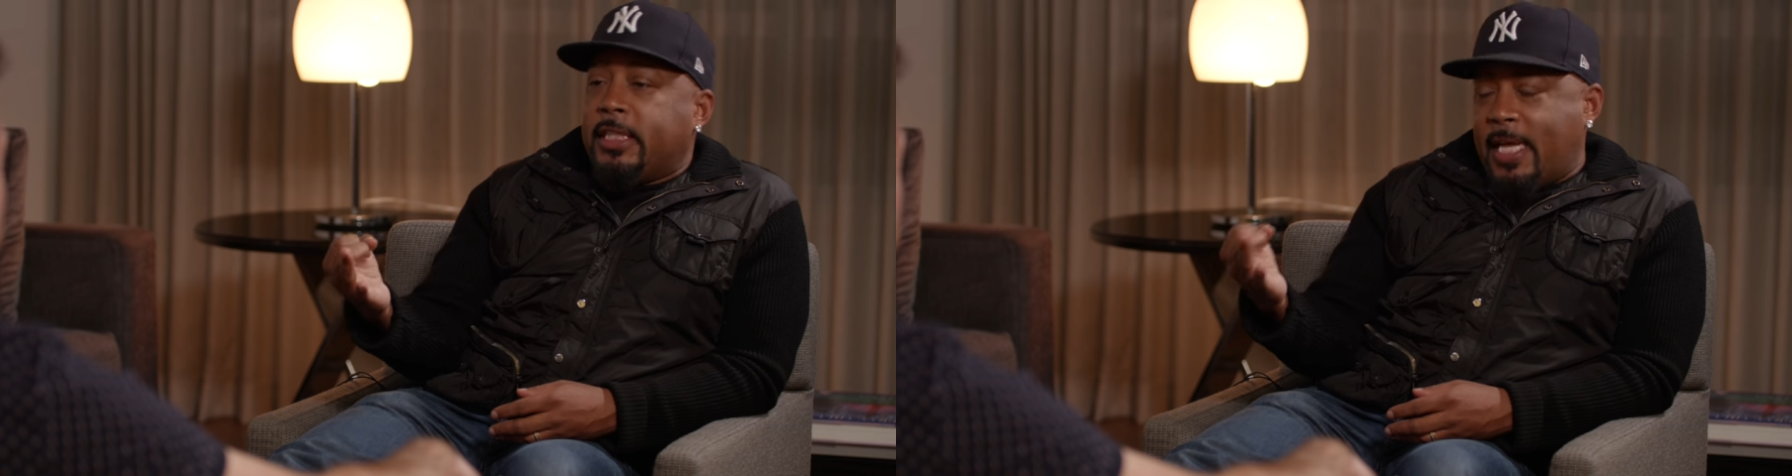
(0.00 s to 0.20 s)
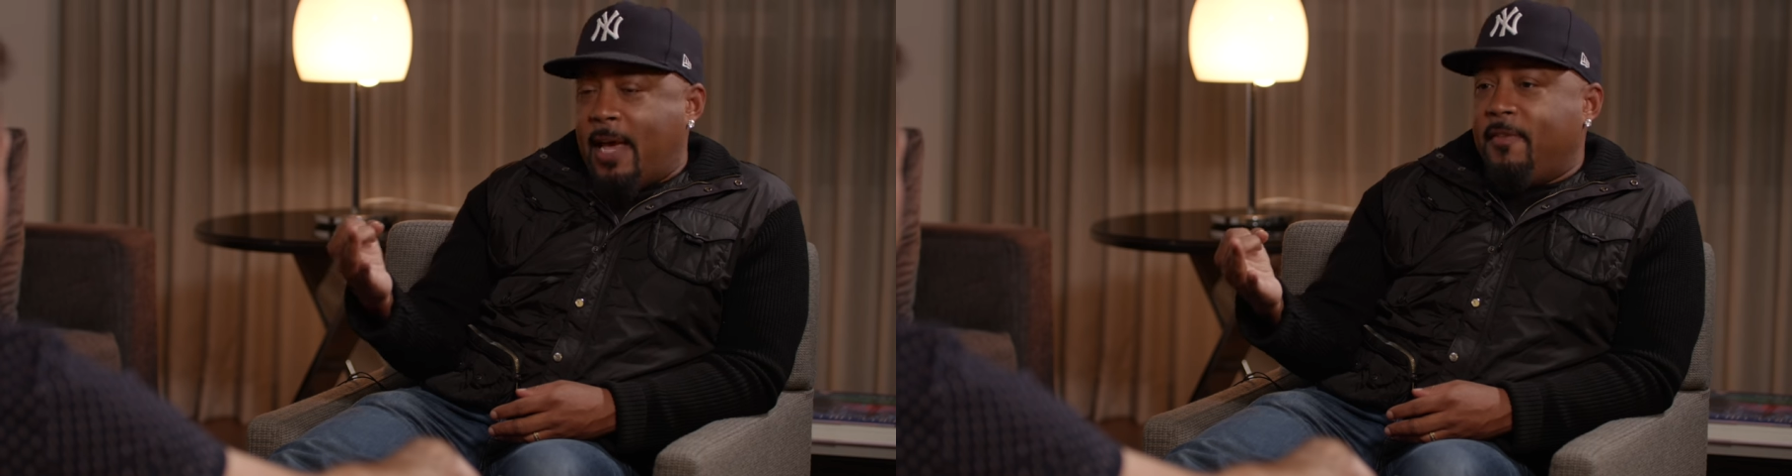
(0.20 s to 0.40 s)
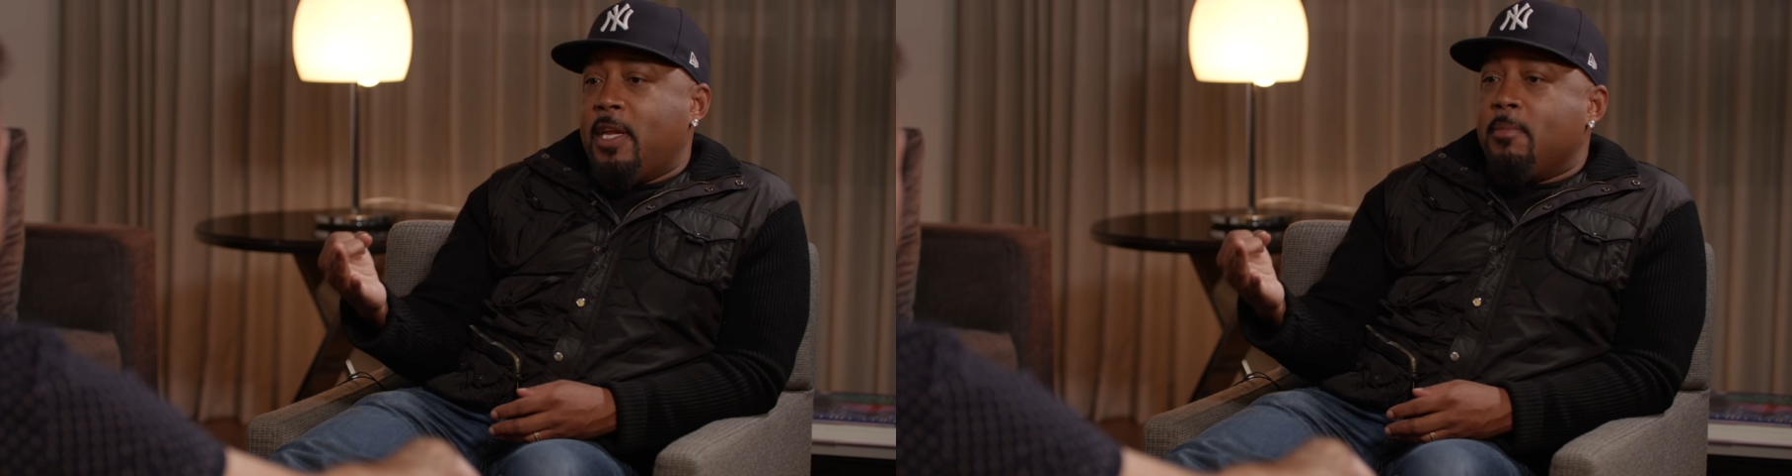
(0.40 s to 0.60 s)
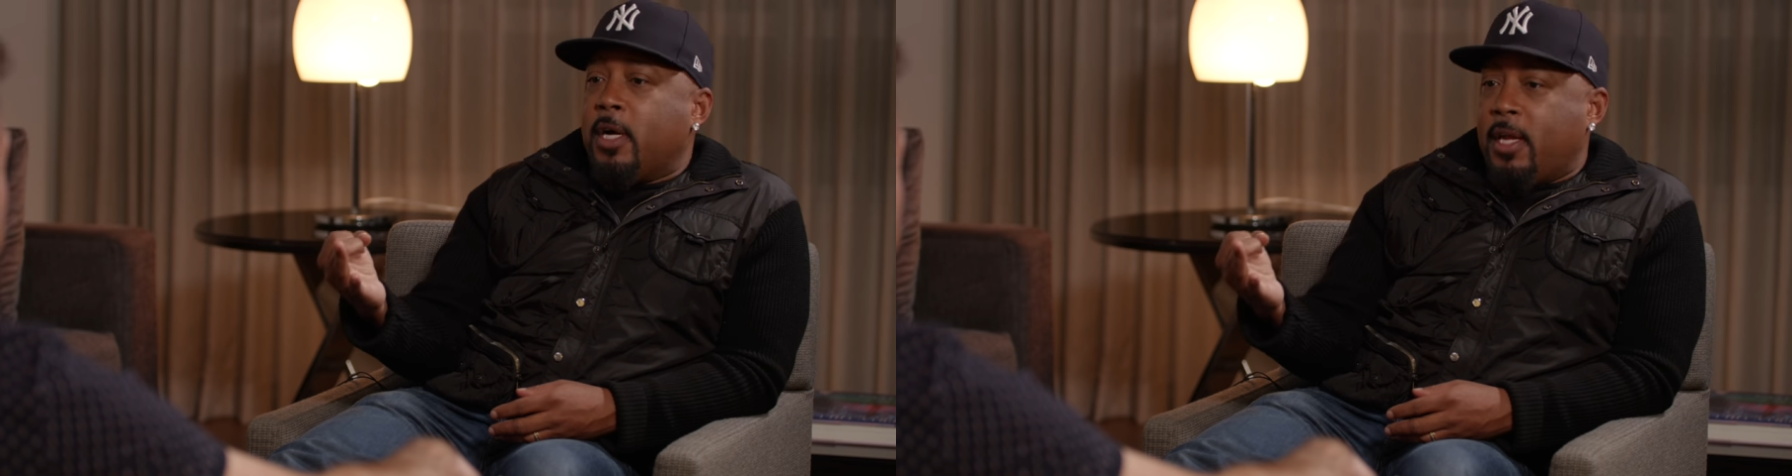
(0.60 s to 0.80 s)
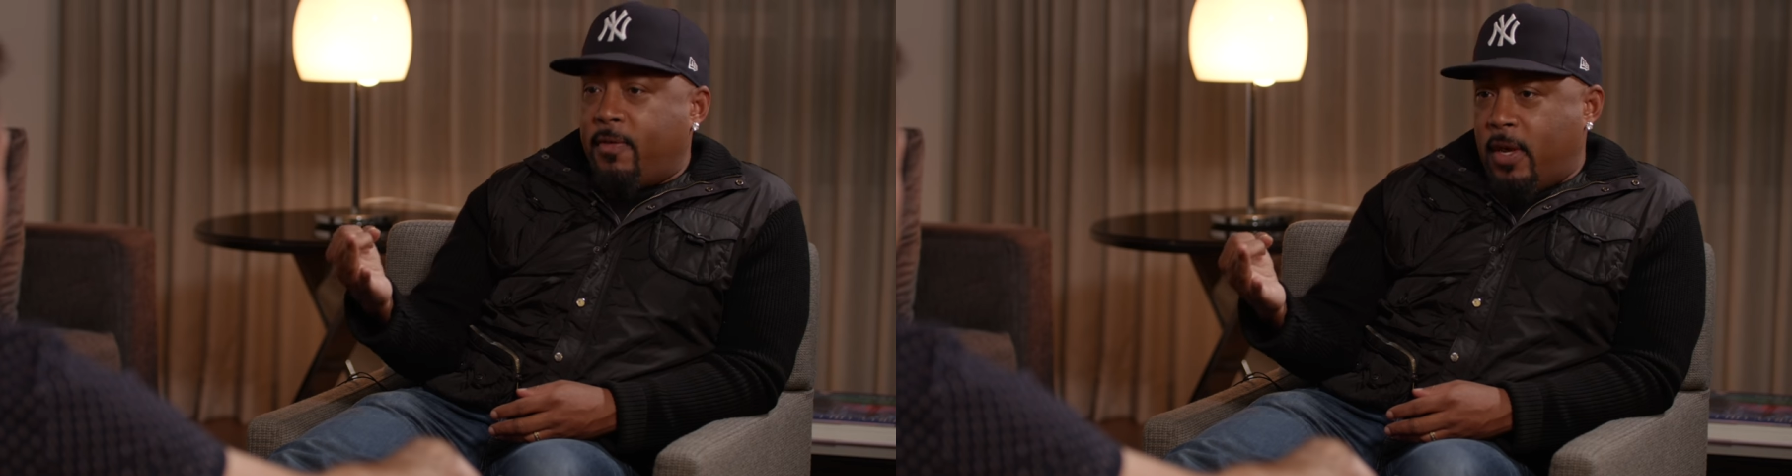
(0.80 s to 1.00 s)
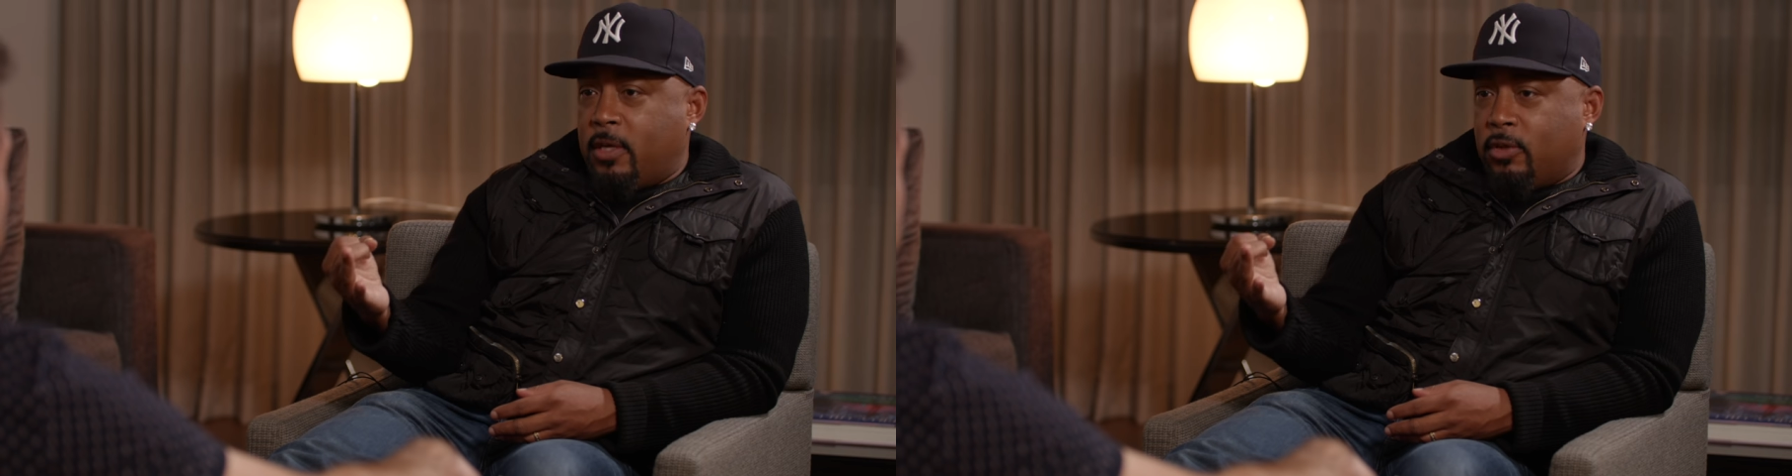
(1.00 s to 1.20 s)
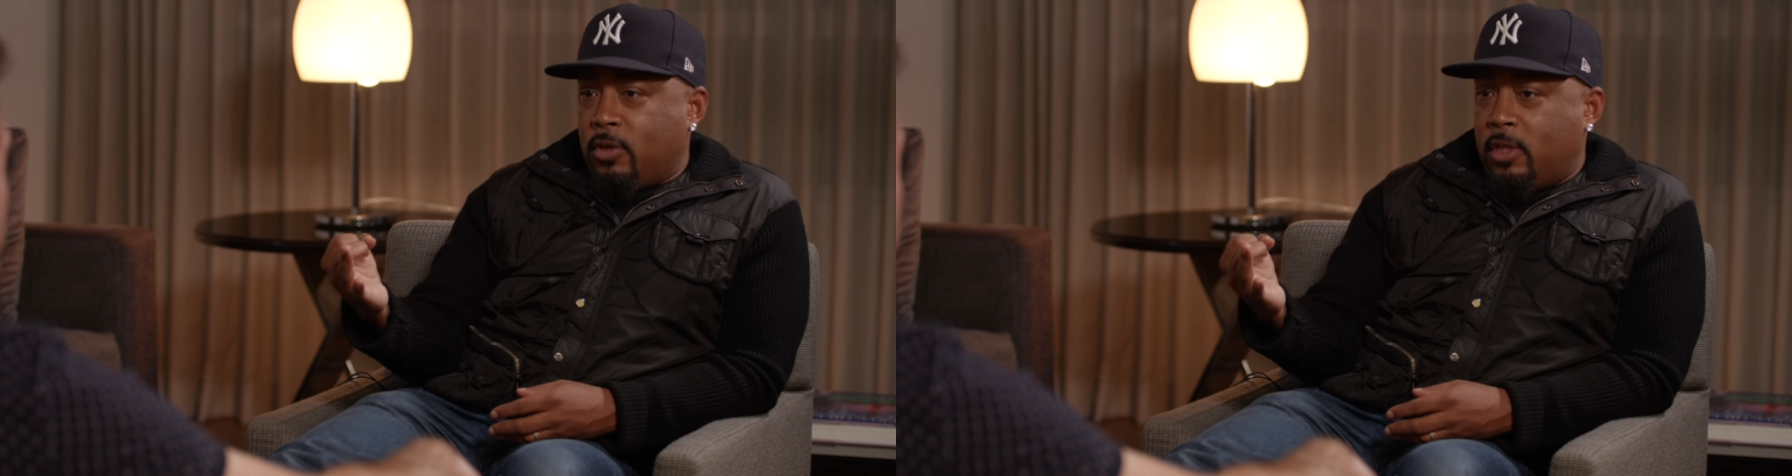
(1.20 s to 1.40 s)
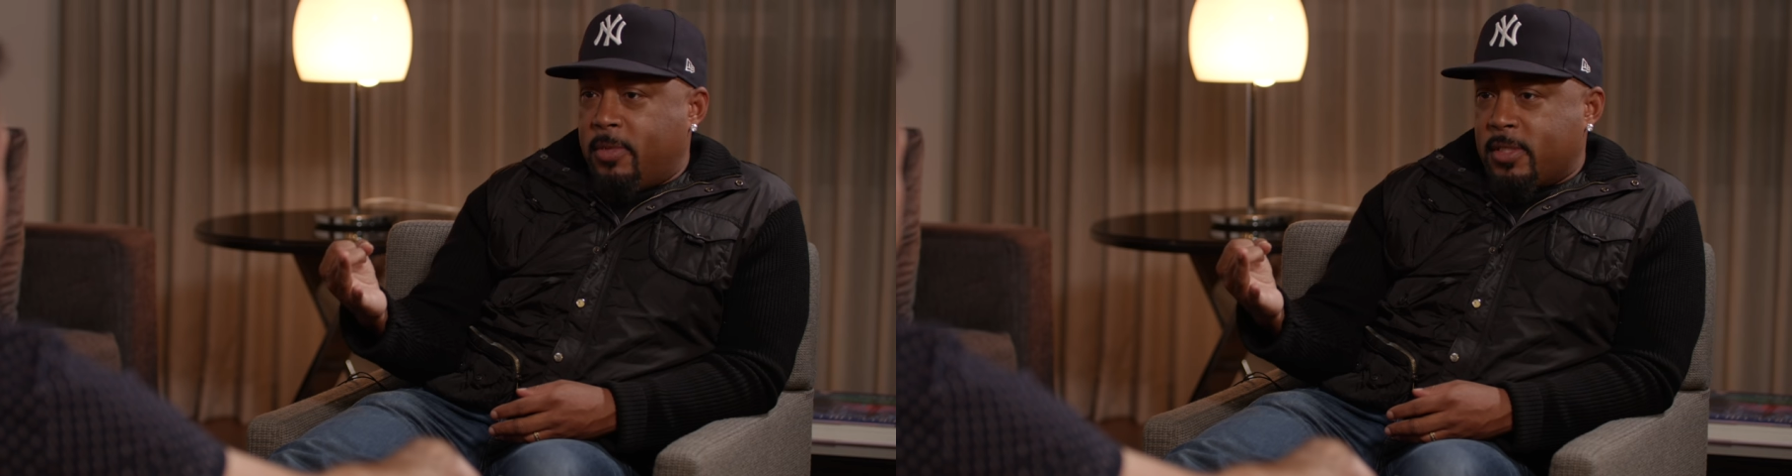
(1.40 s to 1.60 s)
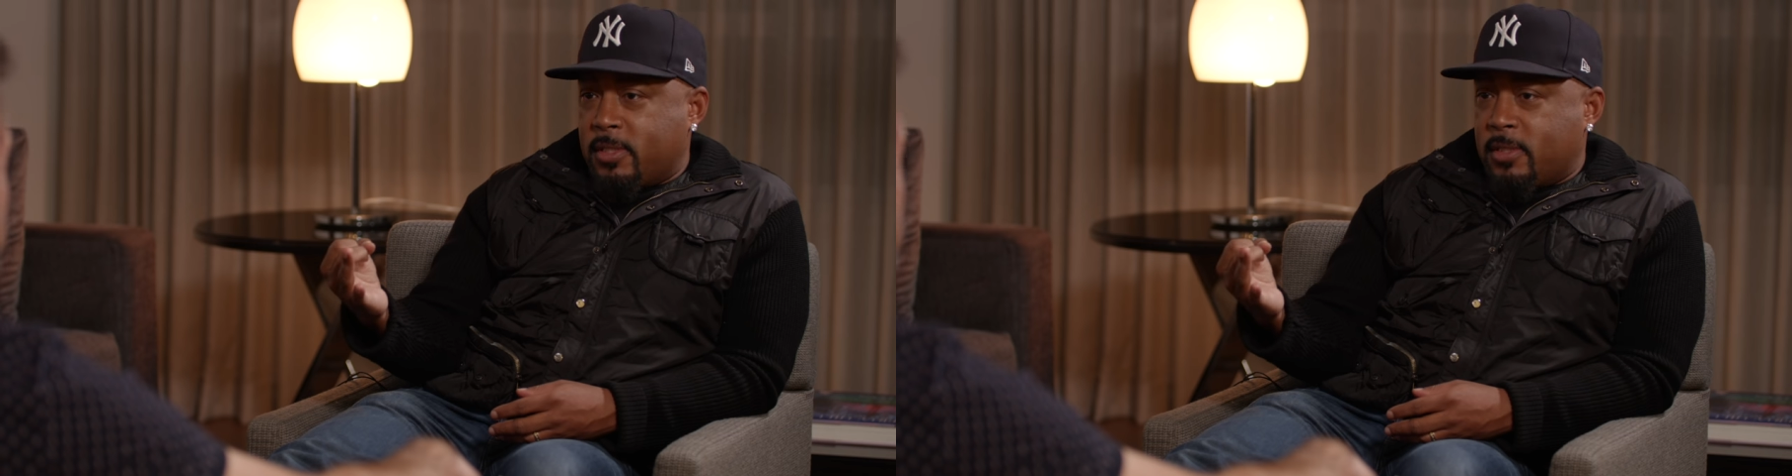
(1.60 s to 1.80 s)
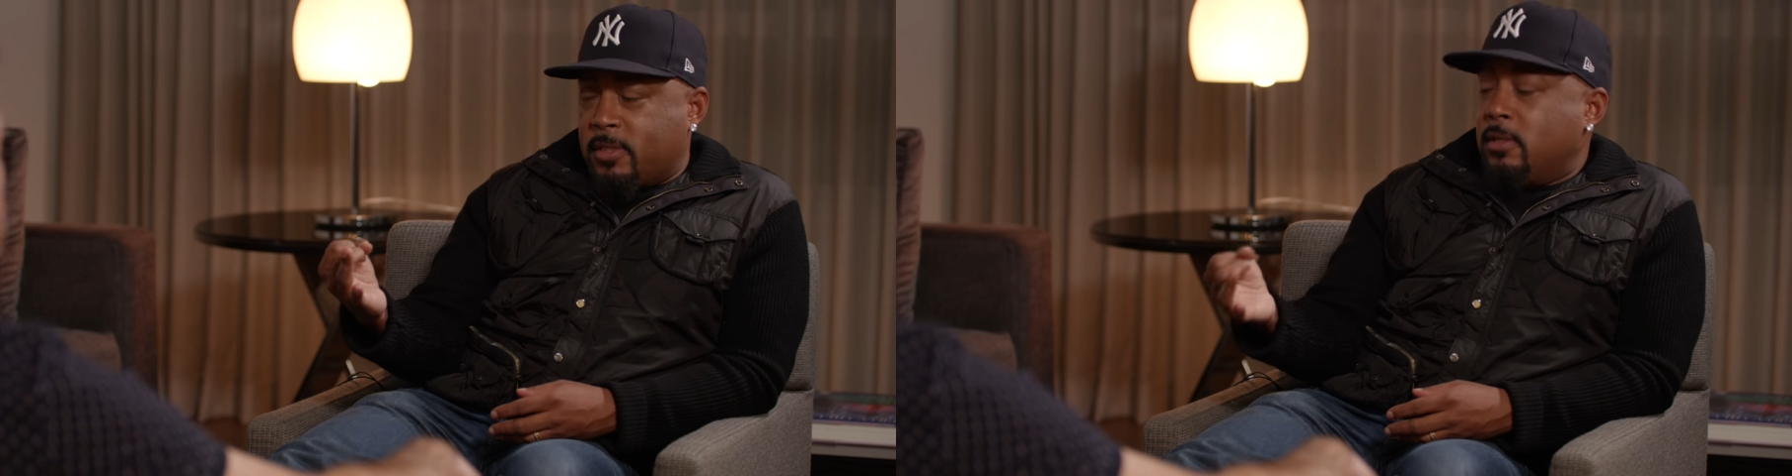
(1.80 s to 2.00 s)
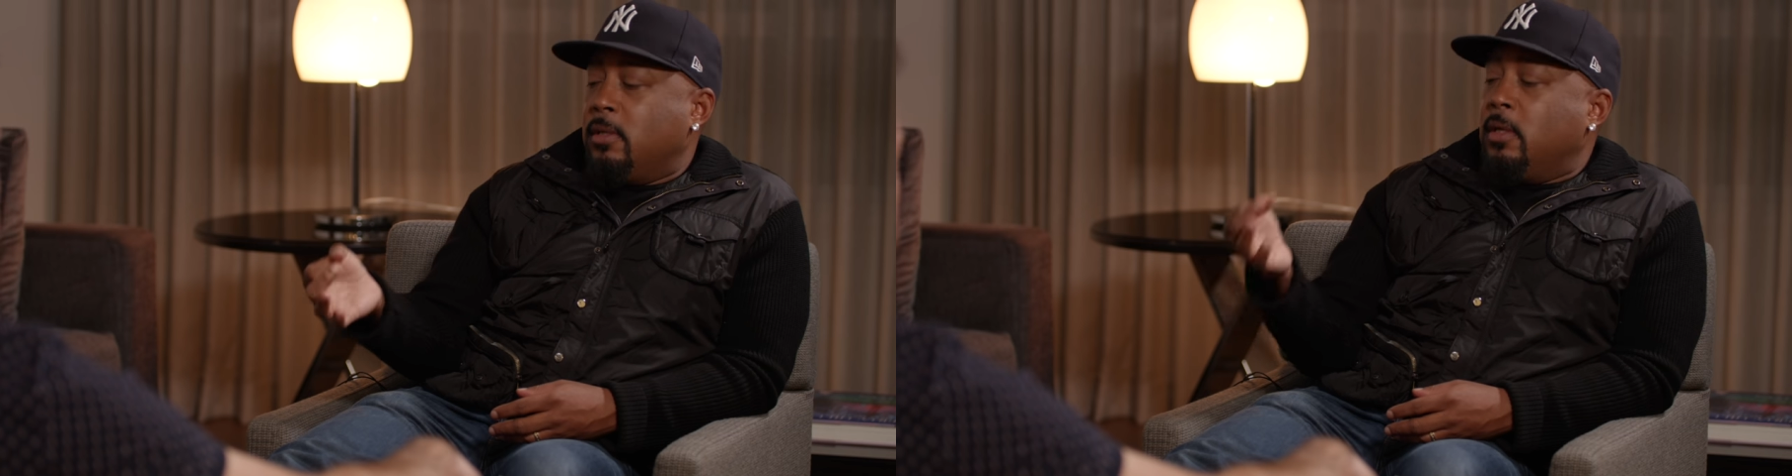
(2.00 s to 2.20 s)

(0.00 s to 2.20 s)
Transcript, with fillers: Didn't have any money, failed at all the businesses.